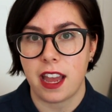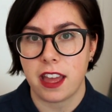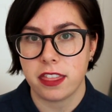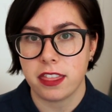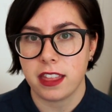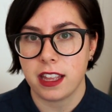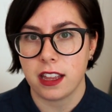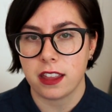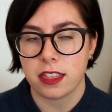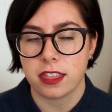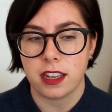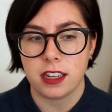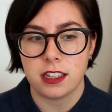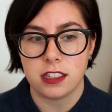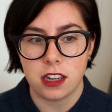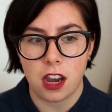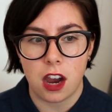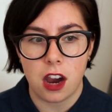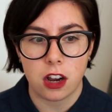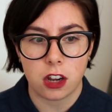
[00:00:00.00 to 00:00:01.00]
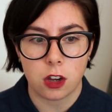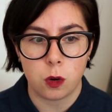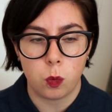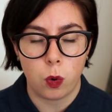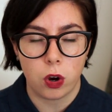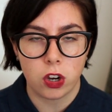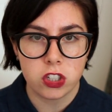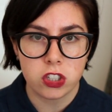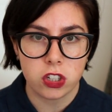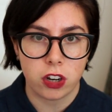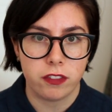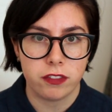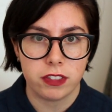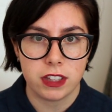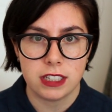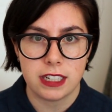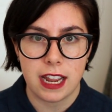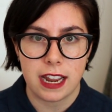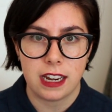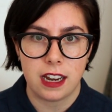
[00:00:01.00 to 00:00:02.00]
I think the dark wash of
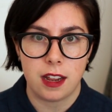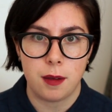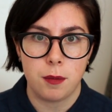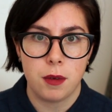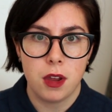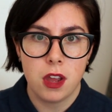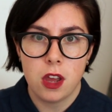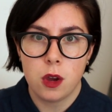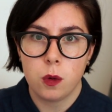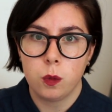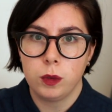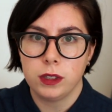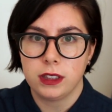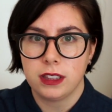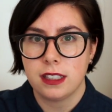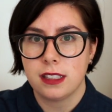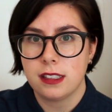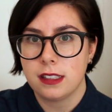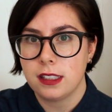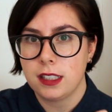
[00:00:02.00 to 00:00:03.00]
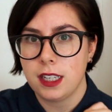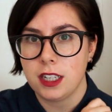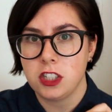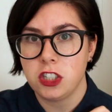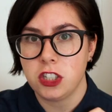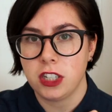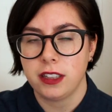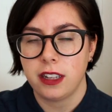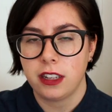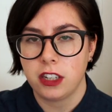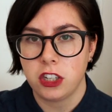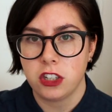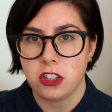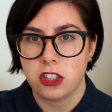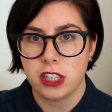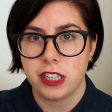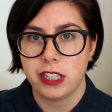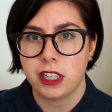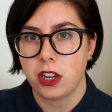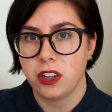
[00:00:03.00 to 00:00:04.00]
the denim with the stitching that
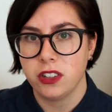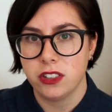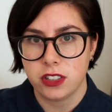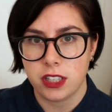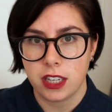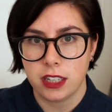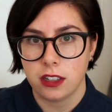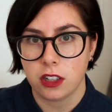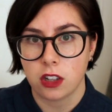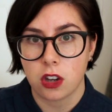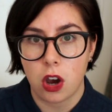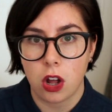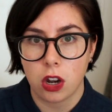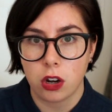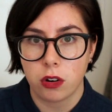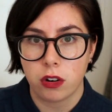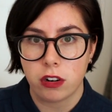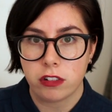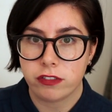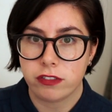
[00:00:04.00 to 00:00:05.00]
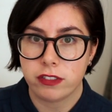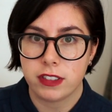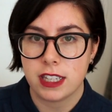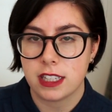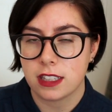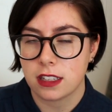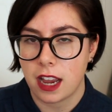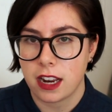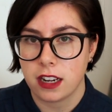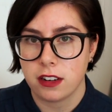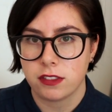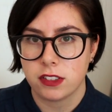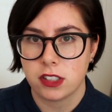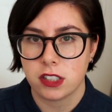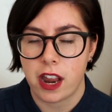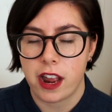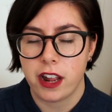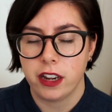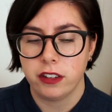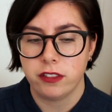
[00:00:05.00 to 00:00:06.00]
usually goes in the collar of this kind of
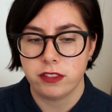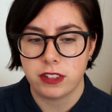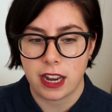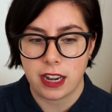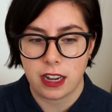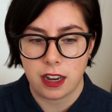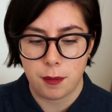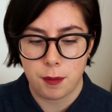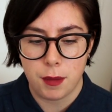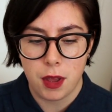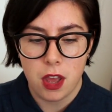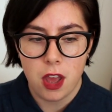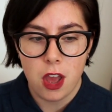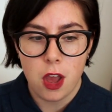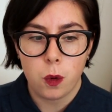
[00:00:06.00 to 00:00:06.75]
style of denim